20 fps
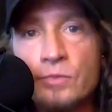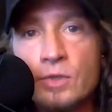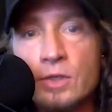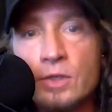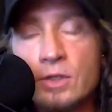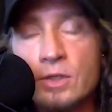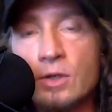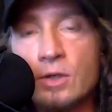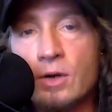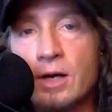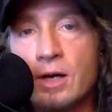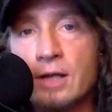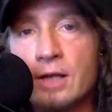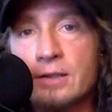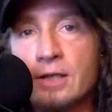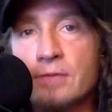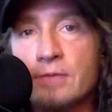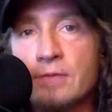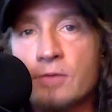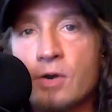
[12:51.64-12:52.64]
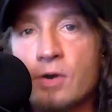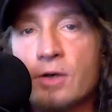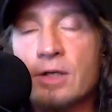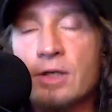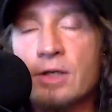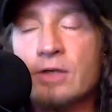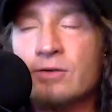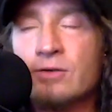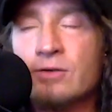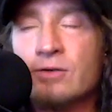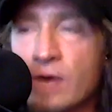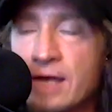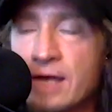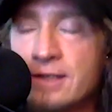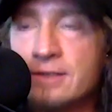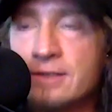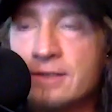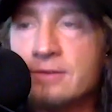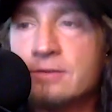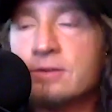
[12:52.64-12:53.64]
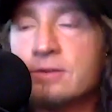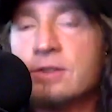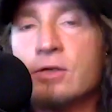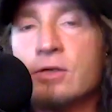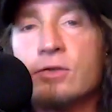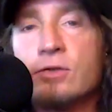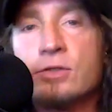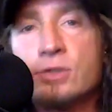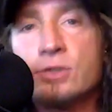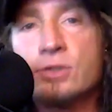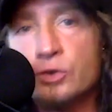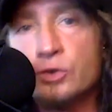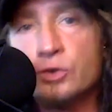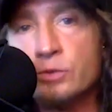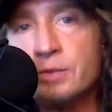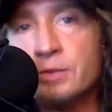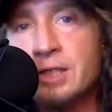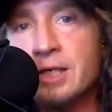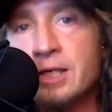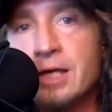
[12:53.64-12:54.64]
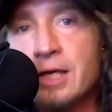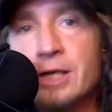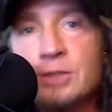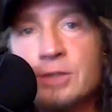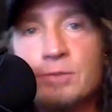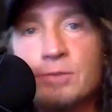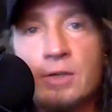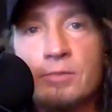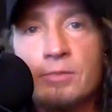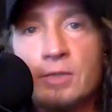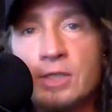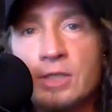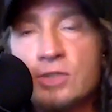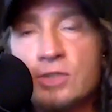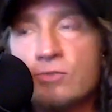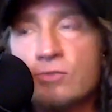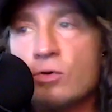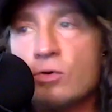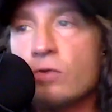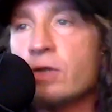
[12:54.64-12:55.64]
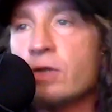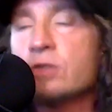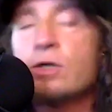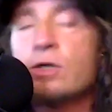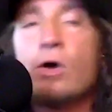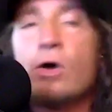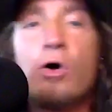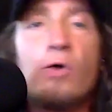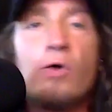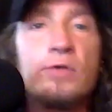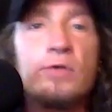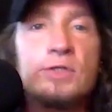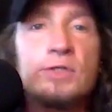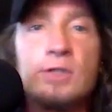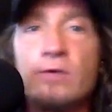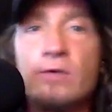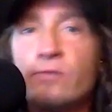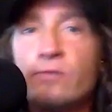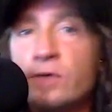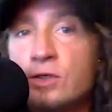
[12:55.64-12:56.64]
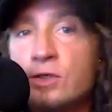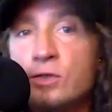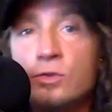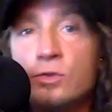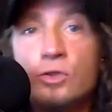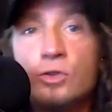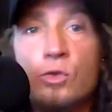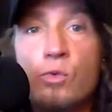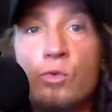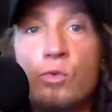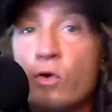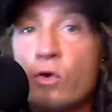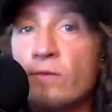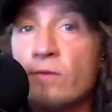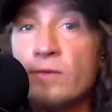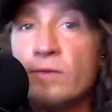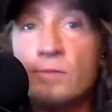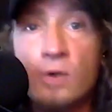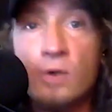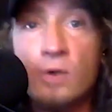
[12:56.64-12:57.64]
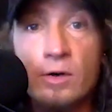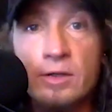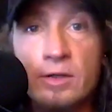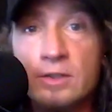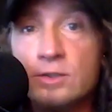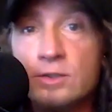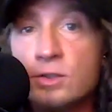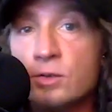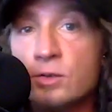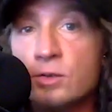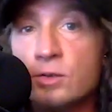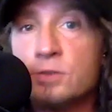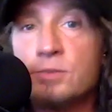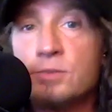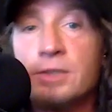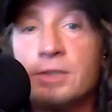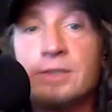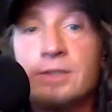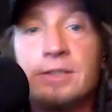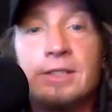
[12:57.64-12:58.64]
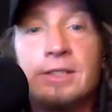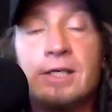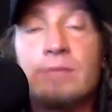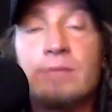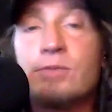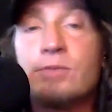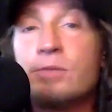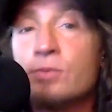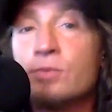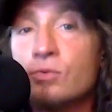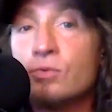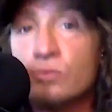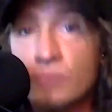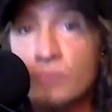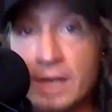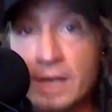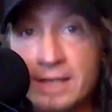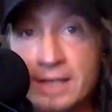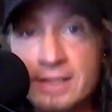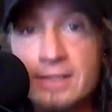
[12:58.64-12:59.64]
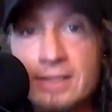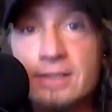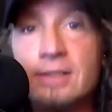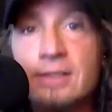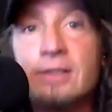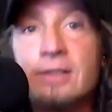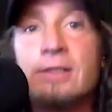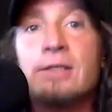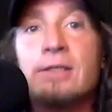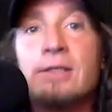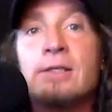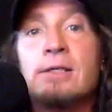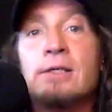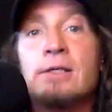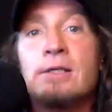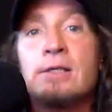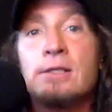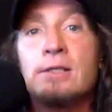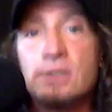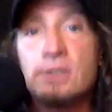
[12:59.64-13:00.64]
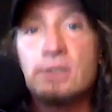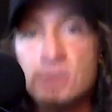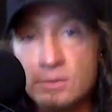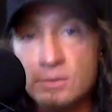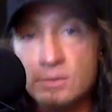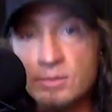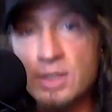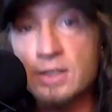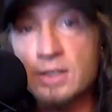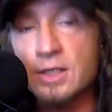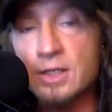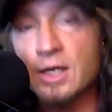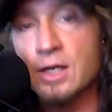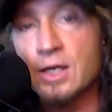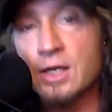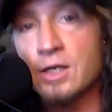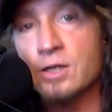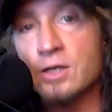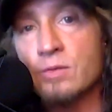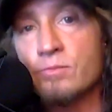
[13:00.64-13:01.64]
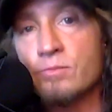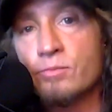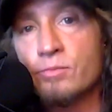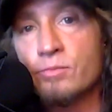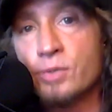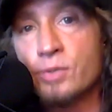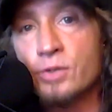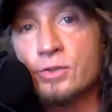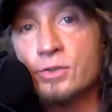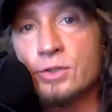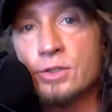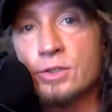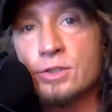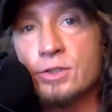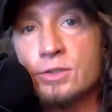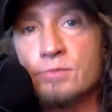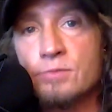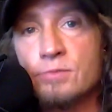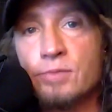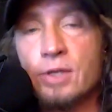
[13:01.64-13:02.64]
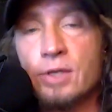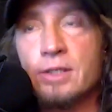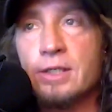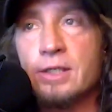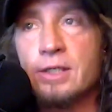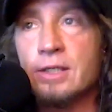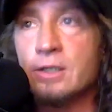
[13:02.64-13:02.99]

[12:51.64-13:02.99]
you know, online marketing, granted, you know, the social media aspect plays a role. That's all the stuff we do to warm the market, so to speak, to get people ready to make a purchase. But it